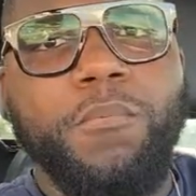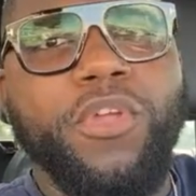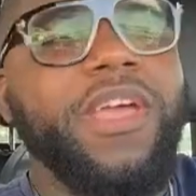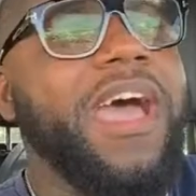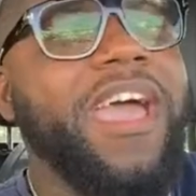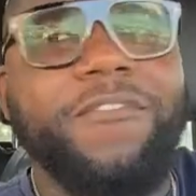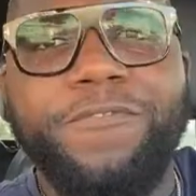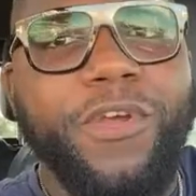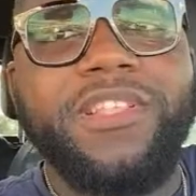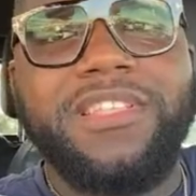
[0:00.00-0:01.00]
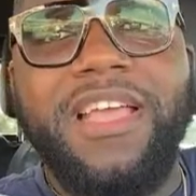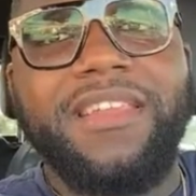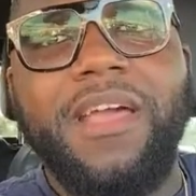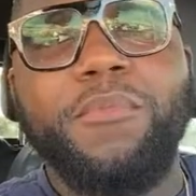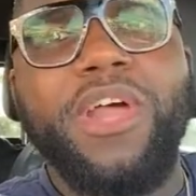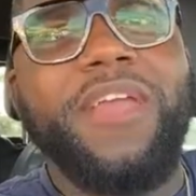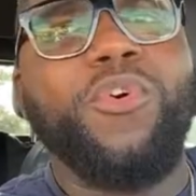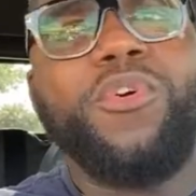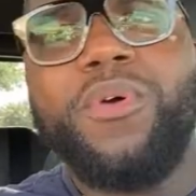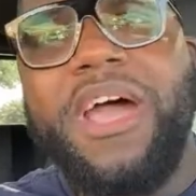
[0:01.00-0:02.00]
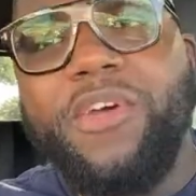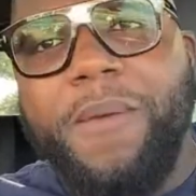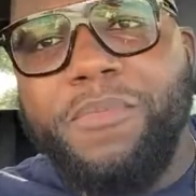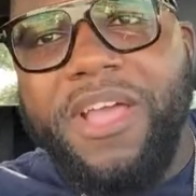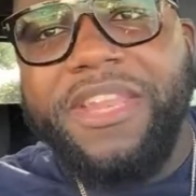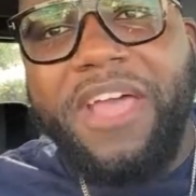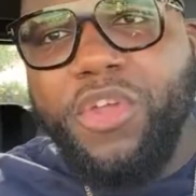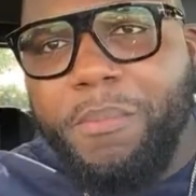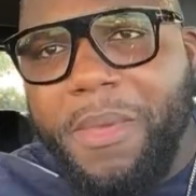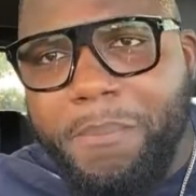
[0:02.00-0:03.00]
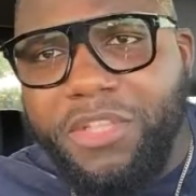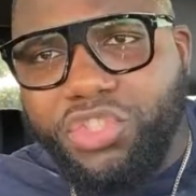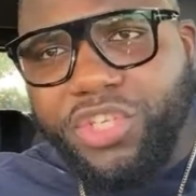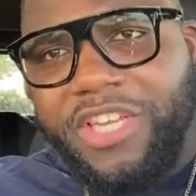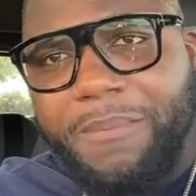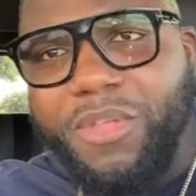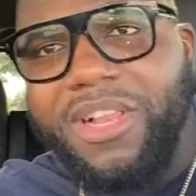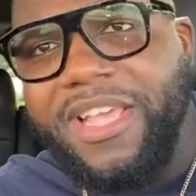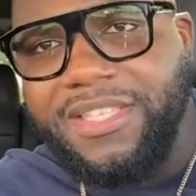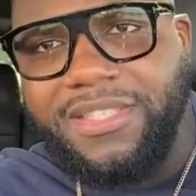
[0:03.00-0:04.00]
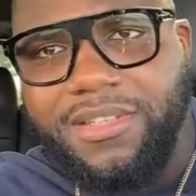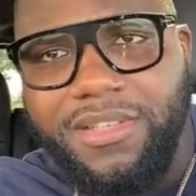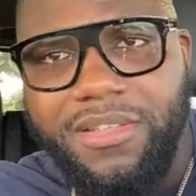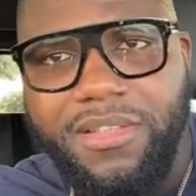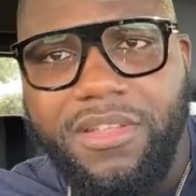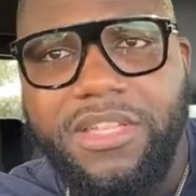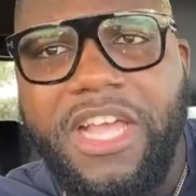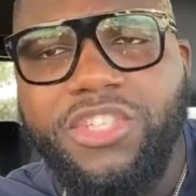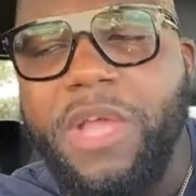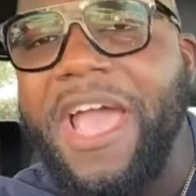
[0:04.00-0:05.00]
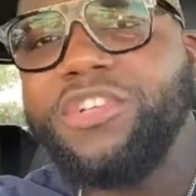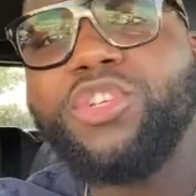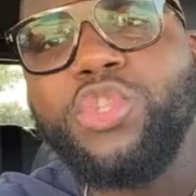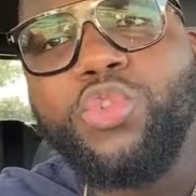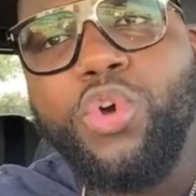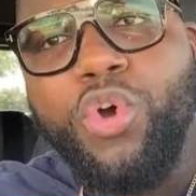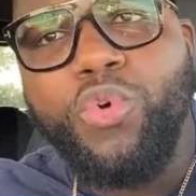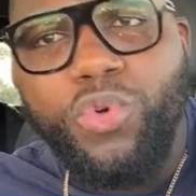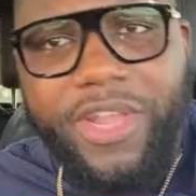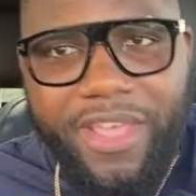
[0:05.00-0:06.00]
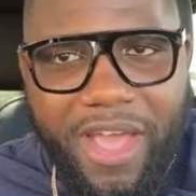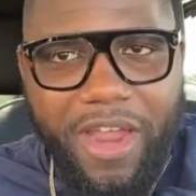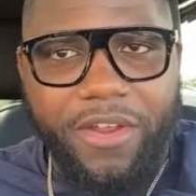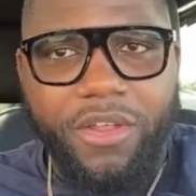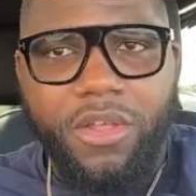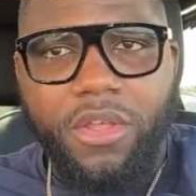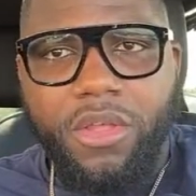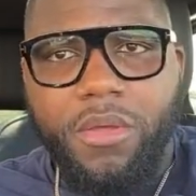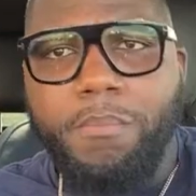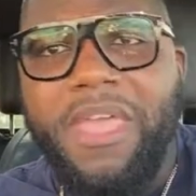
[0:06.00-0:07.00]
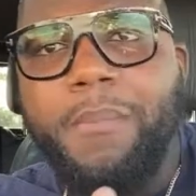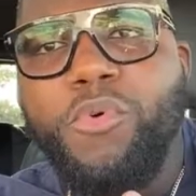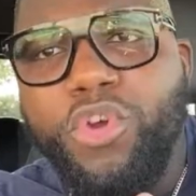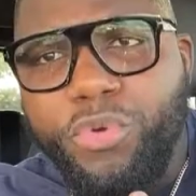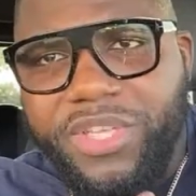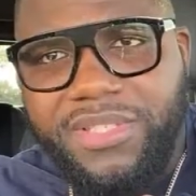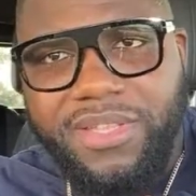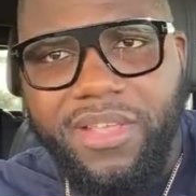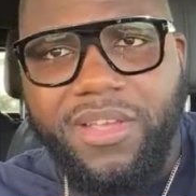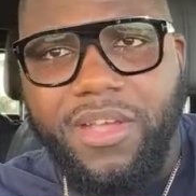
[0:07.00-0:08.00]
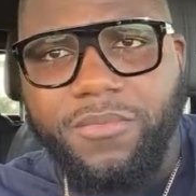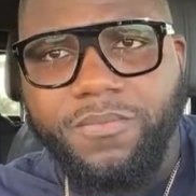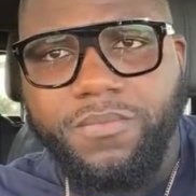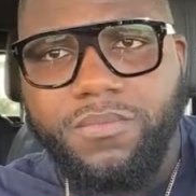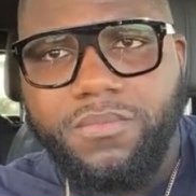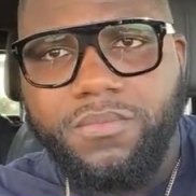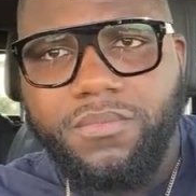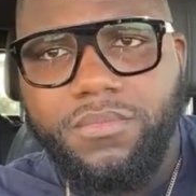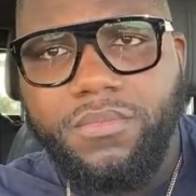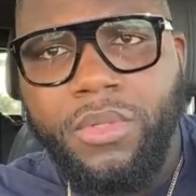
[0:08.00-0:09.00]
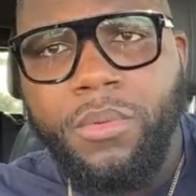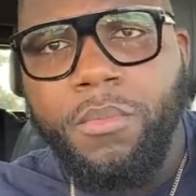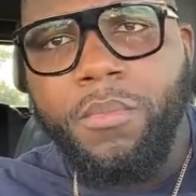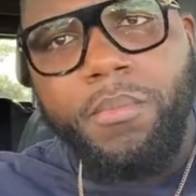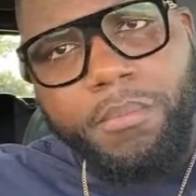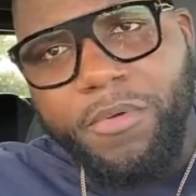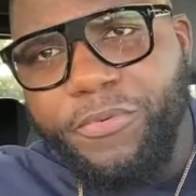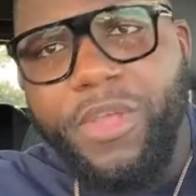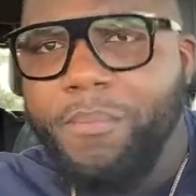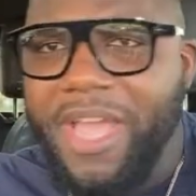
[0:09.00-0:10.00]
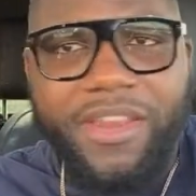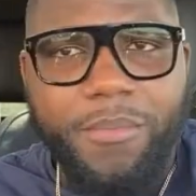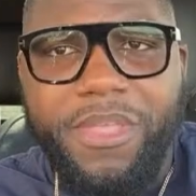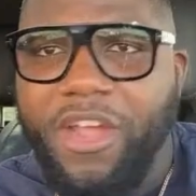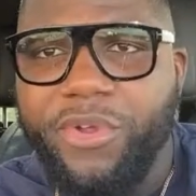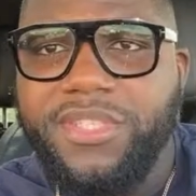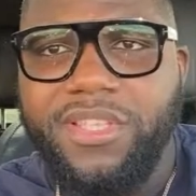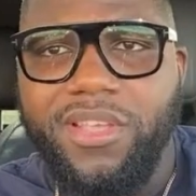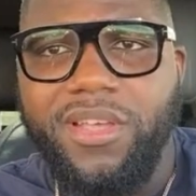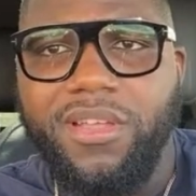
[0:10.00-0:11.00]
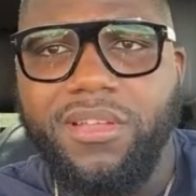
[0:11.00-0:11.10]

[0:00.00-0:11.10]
But I have friends like that, but I'm not, that no make me treat them no less. I just know who they are. Me, I'm more risk taker. My friend might not be a risk taker.